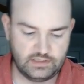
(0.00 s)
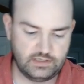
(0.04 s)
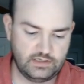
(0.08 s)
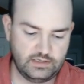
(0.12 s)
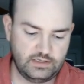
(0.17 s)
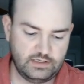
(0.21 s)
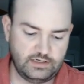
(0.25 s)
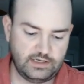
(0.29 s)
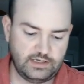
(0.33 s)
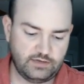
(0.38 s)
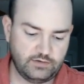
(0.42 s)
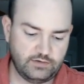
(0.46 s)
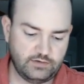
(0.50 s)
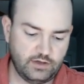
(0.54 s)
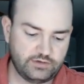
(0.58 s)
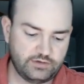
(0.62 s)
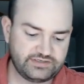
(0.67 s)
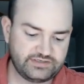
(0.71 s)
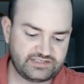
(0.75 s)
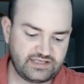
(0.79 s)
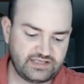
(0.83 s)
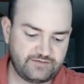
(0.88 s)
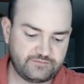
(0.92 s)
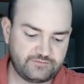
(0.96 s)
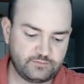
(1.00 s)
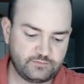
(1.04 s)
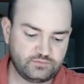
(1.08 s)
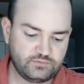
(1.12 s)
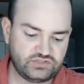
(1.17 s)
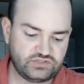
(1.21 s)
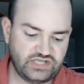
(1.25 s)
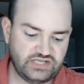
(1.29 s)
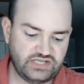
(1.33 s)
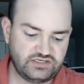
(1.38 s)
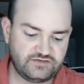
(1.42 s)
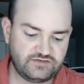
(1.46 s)
Now notice that from
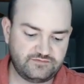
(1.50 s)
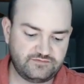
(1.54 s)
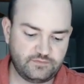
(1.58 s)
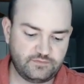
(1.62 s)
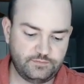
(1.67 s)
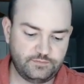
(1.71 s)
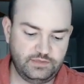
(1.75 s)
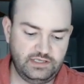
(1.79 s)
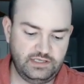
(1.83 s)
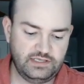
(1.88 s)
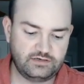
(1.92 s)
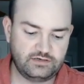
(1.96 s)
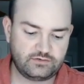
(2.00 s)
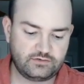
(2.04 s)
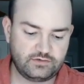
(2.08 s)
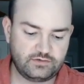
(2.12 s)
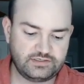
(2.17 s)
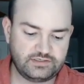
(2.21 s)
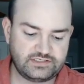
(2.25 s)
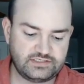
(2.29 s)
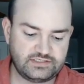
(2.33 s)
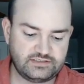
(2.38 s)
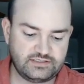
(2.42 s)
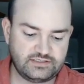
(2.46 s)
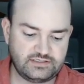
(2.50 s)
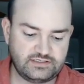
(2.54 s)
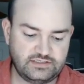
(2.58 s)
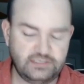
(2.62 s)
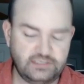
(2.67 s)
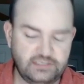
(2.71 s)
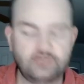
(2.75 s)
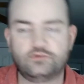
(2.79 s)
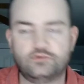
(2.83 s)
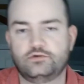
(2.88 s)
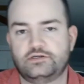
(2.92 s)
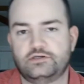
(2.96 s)
changing from increasing to
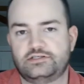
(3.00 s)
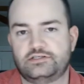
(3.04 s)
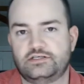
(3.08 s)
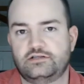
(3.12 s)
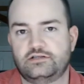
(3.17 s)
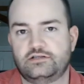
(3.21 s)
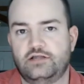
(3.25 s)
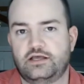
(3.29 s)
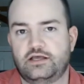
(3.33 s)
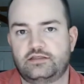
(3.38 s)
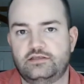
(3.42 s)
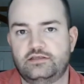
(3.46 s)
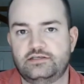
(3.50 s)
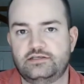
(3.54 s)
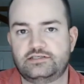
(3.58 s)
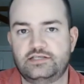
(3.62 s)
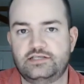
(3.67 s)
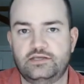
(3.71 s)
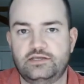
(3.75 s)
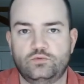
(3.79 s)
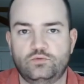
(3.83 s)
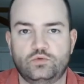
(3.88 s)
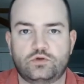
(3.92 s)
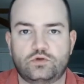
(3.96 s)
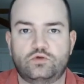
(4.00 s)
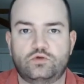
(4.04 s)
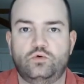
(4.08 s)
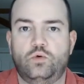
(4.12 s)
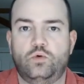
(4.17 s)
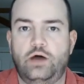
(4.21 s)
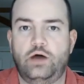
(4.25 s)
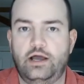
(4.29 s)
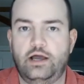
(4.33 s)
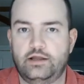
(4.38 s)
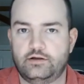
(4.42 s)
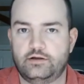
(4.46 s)
decreasing like this, it
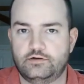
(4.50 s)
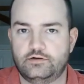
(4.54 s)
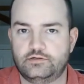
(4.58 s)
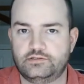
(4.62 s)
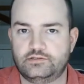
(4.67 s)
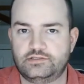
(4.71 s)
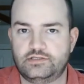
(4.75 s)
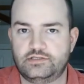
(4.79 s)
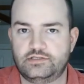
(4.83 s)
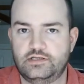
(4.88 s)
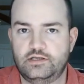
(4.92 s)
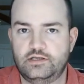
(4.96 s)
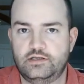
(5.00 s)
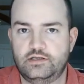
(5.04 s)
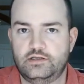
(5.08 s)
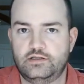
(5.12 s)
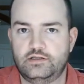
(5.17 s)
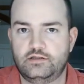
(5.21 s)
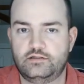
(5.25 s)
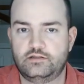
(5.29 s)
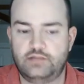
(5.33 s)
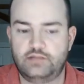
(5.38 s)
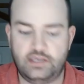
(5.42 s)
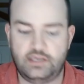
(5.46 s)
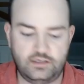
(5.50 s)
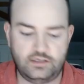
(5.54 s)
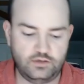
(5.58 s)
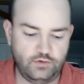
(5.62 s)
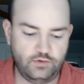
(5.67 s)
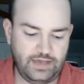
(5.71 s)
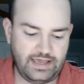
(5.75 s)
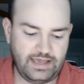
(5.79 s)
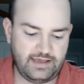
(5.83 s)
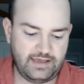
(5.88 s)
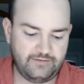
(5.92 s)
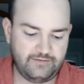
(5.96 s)
requires that you
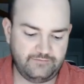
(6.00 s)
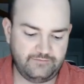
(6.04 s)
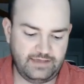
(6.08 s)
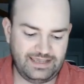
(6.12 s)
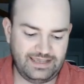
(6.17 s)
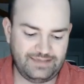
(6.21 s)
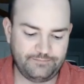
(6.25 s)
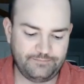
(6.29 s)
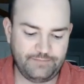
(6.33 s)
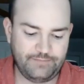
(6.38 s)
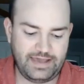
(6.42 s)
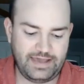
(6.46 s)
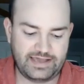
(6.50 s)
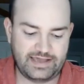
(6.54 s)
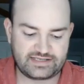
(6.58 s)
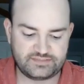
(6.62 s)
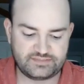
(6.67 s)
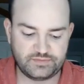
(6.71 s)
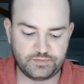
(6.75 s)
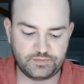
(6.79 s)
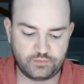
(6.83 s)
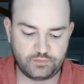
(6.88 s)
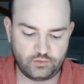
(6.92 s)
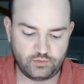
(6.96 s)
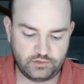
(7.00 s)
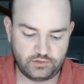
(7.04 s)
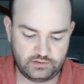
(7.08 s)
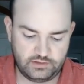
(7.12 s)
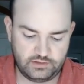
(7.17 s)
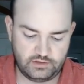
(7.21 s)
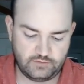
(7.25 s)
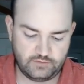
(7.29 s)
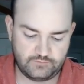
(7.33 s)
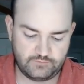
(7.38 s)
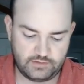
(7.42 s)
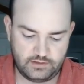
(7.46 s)
have a maximum point.
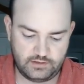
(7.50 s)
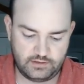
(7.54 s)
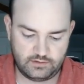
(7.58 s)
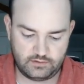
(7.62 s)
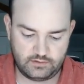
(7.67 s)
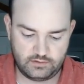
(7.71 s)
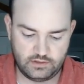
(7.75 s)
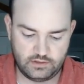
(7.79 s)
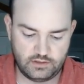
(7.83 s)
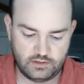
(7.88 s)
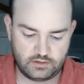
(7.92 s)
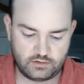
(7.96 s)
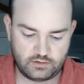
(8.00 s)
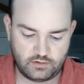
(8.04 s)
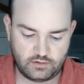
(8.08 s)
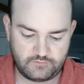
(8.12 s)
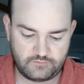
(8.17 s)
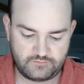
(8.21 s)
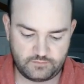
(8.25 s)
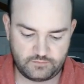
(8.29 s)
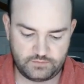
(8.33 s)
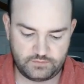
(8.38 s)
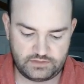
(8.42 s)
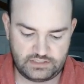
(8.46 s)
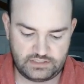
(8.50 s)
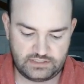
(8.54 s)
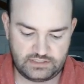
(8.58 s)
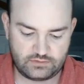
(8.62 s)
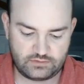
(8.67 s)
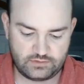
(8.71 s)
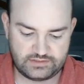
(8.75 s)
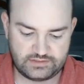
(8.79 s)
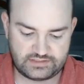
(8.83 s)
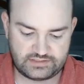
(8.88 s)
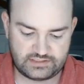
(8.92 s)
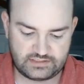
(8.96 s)
And over here, going from
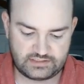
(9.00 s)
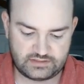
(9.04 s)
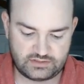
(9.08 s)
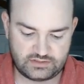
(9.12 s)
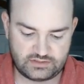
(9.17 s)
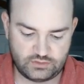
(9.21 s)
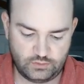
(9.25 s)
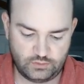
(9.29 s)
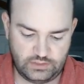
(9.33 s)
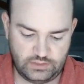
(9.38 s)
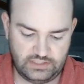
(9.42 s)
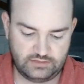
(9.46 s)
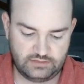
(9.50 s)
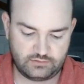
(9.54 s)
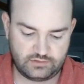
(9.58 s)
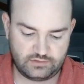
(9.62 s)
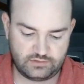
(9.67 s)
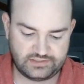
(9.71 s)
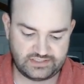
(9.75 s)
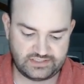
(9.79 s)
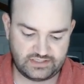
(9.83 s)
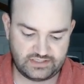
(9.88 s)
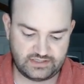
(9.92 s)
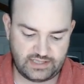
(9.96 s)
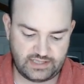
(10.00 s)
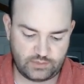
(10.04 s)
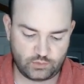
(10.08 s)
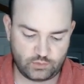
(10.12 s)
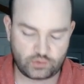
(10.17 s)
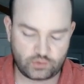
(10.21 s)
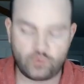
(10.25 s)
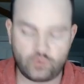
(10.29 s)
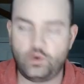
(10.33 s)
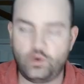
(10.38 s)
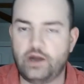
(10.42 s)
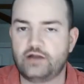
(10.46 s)
decreasing to increasing, that
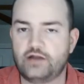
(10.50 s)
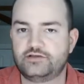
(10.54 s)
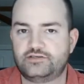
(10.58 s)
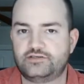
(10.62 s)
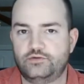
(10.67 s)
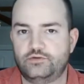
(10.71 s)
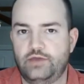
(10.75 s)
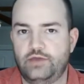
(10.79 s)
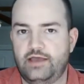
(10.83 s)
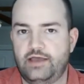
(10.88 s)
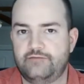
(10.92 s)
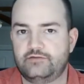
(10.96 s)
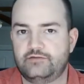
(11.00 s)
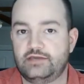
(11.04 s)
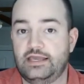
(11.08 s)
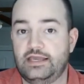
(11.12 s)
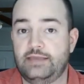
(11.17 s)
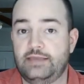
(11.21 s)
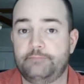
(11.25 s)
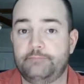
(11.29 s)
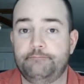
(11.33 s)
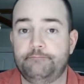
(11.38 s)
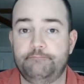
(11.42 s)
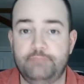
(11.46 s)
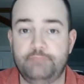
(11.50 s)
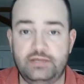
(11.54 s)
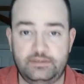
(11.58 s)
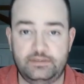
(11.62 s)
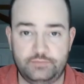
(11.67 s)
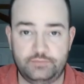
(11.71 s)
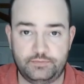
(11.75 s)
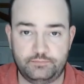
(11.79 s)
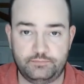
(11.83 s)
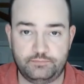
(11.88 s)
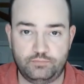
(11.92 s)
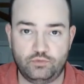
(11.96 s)
requires you having a
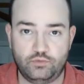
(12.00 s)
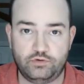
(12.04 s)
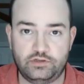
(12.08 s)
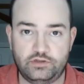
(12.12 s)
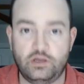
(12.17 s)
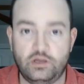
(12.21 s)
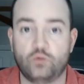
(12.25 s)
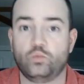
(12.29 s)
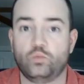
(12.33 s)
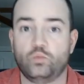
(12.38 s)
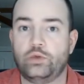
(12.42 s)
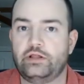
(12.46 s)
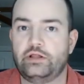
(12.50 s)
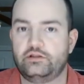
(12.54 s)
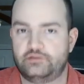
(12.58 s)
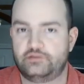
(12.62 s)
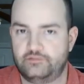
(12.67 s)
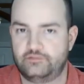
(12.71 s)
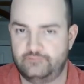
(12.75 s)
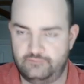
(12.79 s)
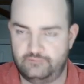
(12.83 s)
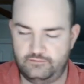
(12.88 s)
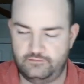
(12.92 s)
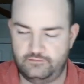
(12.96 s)
minimum point, a relative